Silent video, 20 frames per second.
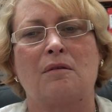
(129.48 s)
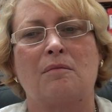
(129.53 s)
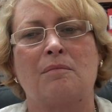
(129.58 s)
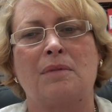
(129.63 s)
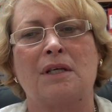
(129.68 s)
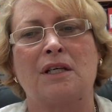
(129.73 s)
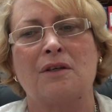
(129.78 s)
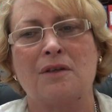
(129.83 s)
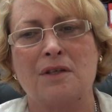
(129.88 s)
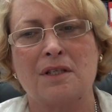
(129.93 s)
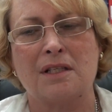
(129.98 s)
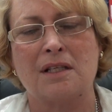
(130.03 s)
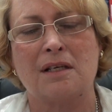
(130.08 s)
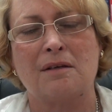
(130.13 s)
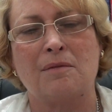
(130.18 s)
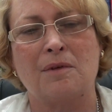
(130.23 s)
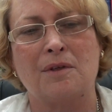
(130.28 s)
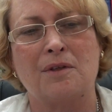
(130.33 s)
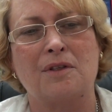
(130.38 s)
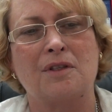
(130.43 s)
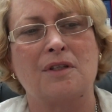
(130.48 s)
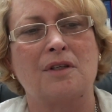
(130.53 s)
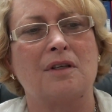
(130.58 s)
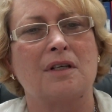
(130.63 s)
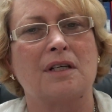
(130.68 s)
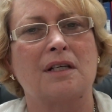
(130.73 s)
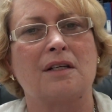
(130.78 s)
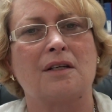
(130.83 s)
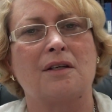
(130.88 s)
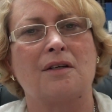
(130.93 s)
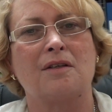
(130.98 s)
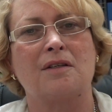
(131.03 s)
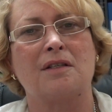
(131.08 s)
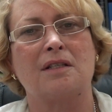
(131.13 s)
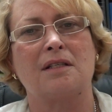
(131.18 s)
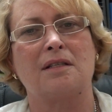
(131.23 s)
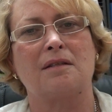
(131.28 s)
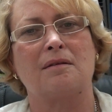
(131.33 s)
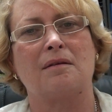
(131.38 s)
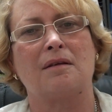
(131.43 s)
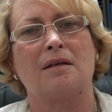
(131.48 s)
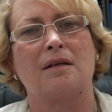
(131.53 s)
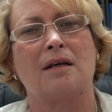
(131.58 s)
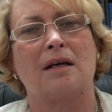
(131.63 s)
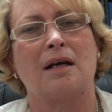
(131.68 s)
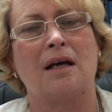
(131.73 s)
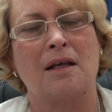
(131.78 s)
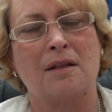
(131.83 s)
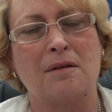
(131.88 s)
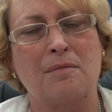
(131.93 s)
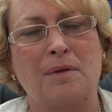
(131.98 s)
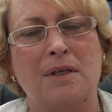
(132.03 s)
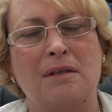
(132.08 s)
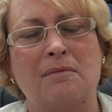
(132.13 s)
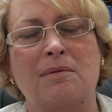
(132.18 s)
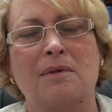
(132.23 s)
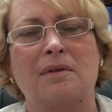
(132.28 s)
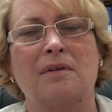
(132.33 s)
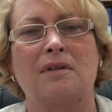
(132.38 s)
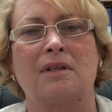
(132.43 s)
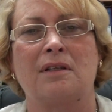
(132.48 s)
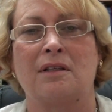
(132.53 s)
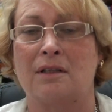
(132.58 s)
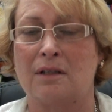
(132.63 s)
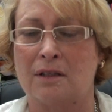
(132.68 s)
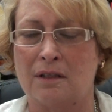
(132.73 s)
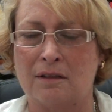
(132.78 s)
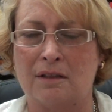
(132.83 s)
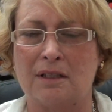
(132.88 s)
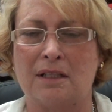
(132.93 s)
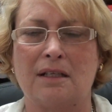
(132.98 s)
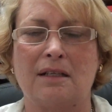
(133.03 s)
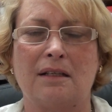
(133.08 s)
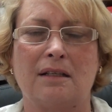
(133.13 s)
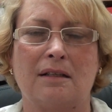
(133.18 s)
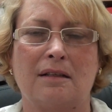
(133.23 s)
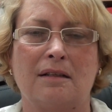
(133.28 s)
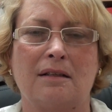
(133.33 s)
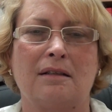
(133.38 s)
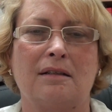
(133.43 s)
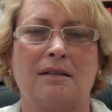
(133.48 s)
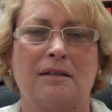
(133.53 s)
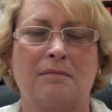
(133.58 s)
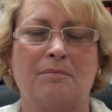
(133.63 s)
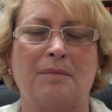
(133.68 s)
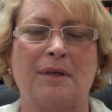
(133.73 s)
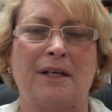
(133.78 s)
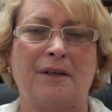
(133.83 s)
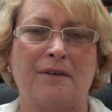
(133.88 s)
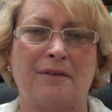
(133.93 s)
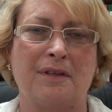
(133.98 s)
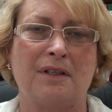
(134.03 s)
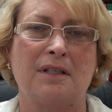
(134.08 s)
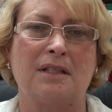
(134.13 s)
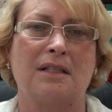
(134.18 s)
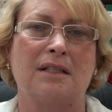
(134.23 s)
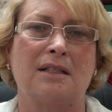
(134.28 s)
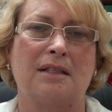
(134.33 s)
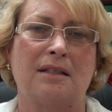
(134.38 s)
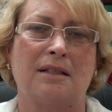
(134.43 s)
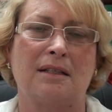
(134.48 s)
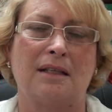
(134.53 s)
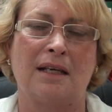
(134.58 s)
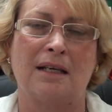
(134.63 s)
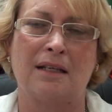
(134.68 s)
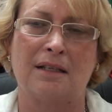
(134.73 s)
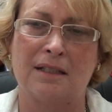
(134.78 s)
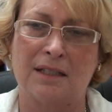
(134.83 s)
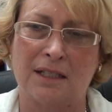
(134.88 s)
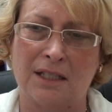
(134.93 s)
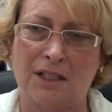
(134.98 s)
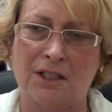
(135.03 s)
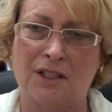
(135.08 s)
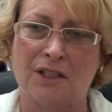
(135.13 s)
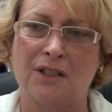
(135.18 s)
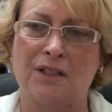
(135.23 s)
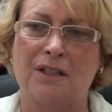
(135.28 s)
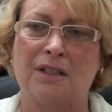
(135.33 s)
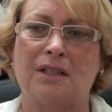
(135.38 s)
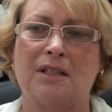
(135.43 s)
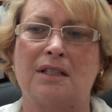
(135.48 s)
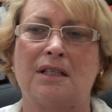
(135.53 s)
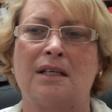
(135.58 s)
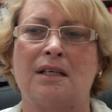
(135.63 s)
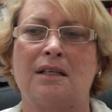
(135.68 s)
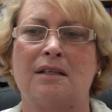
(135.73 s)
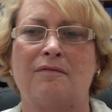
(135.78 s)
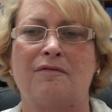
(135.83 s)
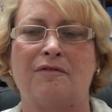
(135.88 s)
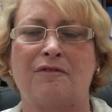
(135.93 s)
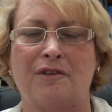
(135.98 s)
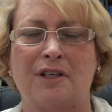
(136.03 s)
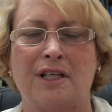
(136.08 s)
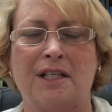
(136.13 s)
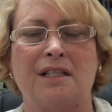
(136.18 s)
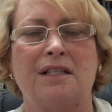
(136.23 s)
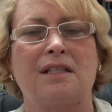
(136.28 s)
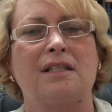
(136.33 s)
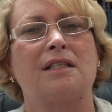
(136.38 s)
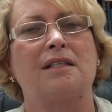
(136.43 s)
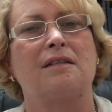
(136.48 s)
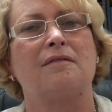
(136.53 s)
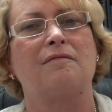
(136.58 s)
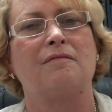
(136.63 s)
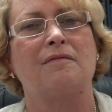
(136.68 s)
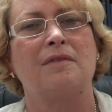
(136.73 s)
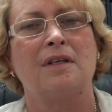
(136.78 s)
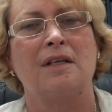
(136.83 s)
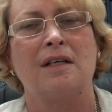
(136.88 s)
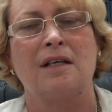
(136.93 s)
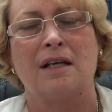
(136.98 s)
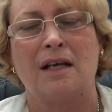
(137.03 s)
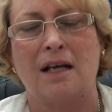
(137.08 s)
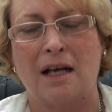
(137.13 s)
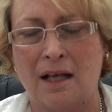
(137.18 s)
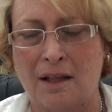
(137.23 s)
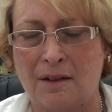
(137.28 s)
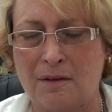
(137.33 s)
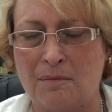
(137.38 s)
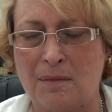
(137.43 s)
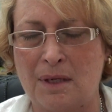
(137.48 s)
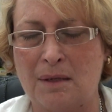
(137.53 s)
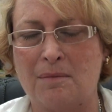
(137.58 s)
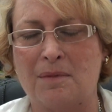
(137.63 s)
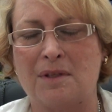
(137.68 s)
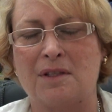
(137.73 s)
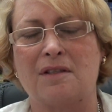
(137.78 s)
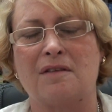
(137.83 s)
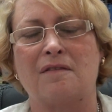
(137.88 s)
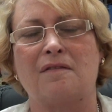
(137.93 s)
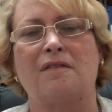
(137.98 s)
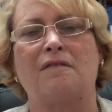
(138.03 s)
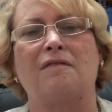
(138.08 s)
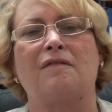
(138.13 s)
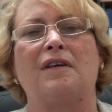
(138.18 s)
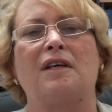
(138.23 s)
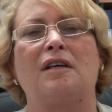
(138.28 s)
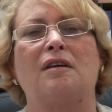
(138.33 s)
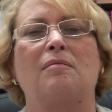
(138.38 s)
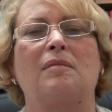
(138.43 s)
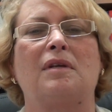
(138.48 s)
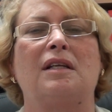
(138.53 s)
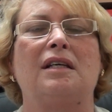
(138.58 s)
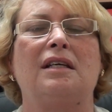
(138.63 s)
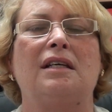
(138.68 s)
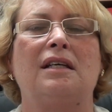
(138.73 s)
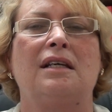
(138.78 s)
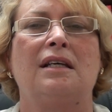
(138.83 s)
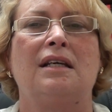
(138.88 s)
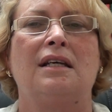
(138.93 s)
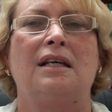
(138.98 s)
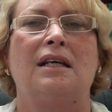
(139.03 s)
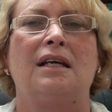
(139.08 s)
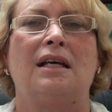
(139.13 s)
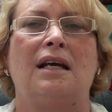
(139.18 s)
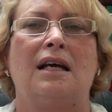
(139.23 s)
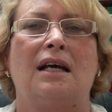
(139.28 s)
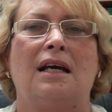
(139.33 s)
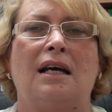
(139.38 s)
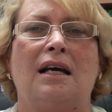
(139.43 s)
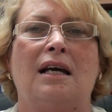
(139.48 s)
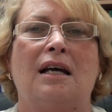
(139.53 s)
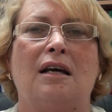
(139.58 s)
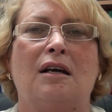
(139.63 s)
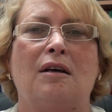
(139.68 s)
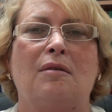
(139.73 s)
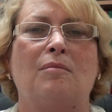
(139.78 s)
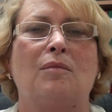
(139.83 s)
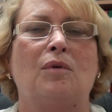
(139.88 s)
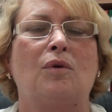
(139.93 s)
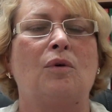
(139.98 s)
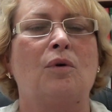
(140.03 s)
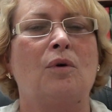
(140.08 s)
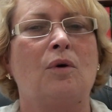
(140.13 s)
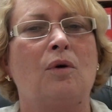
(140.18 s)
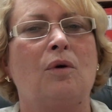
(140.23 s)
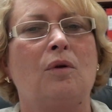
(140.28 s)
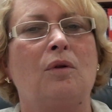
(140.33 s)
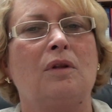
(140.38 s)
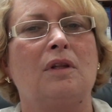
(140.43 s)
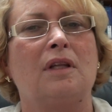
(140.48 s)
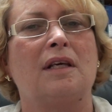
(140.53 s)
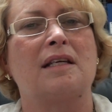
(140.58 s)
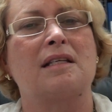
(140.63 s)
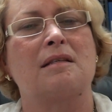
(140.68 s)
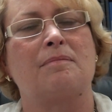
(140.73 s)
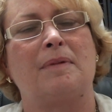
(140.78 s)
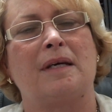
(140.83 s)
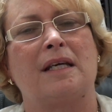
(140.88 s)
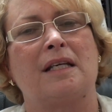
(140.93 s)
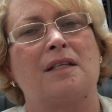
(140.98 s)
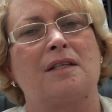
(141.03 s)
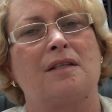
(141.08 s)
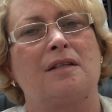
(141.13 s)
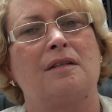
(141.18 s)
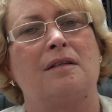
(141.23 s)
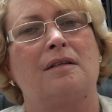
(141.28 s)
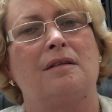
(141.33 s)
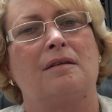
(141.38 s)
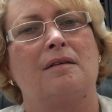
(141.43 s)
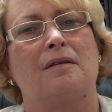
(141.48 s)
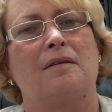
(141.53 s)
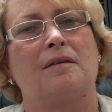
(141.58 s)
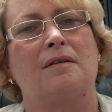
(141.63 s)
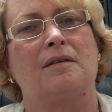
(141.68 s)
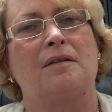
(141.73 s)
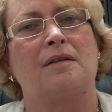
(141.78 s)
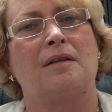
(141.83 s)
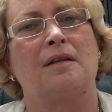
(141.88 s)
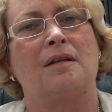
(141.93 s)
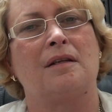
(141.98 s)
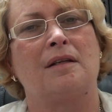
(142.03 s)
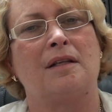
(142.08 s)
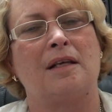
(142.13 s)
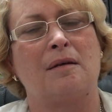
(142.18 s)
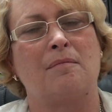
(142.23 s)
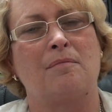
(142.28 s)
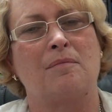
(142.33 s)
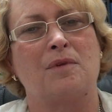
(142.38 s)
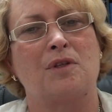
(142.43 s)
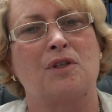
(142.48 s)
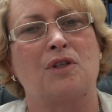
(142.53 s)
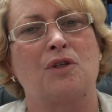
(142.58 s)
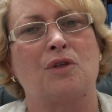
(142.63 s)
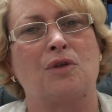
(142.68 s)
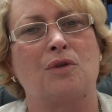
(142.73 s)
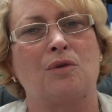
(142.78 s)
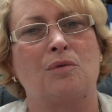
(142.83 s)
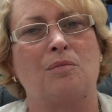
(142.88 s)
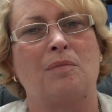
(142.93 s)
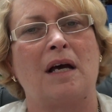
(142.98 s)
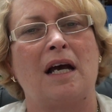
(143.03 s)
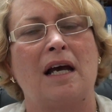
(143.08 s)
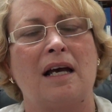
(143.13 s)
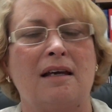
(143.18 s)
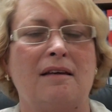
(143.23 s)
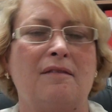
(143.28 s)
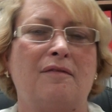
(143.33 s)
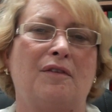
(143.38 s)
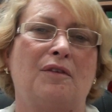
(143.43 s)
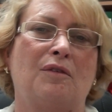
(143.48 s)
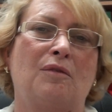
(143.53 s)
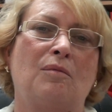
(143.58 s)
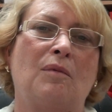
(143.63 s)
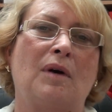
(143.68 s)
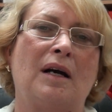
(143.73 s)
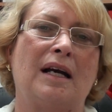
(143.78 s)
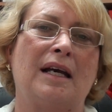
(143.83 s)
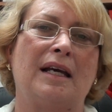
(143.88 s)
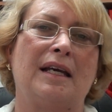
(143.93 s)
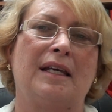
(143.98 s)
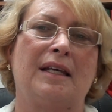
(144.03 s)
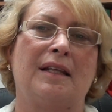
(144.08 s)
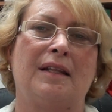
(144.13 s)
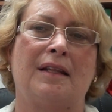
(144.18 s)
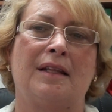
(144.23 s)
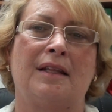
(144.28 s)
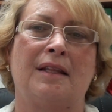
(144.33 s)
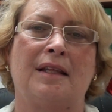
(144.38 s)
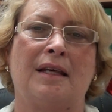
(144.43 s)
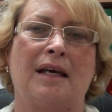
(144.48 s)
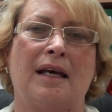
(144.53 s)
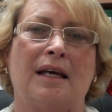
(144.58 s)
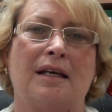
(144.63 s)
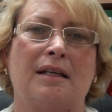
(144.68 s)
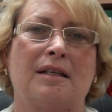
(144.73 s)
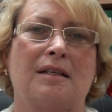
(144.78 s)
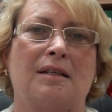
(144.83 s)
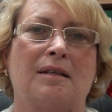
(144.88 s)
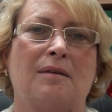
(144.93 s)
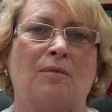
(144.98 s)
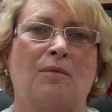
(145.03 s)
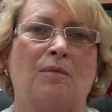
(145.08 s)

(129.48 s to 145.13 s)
Because they weren't diagnosed, other people, including parents and teachers and friends and other members of the family, all expected them to behave in a way that